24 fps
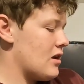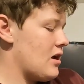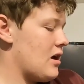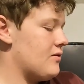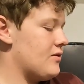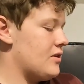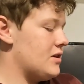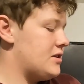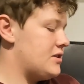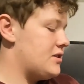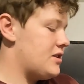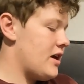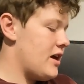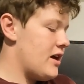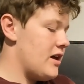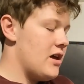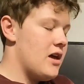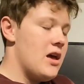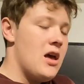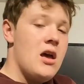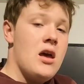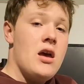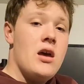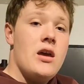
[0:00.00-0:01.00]
and they say
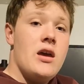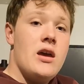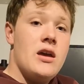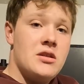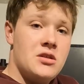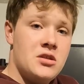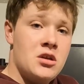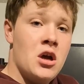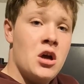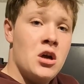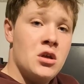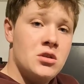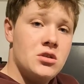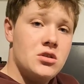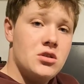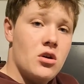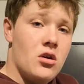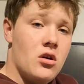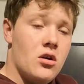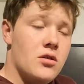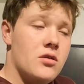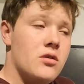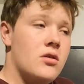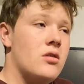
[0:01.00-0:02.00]
it turns
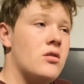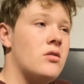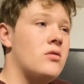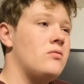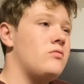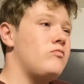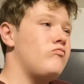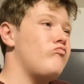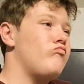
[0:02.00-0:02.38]
on